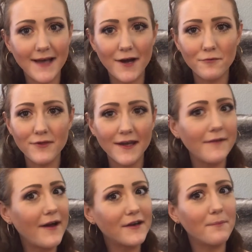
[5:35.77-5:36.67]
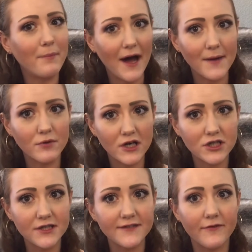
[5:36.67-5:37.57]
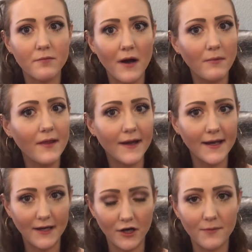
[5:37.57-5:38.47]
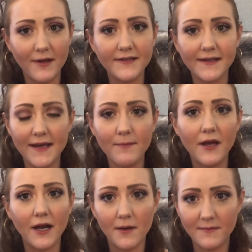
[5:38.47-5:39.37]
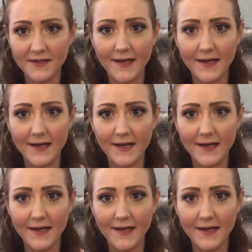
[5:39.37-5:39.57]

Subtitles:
I don't think I've had to buy brushes for probably like a year because I keep getting them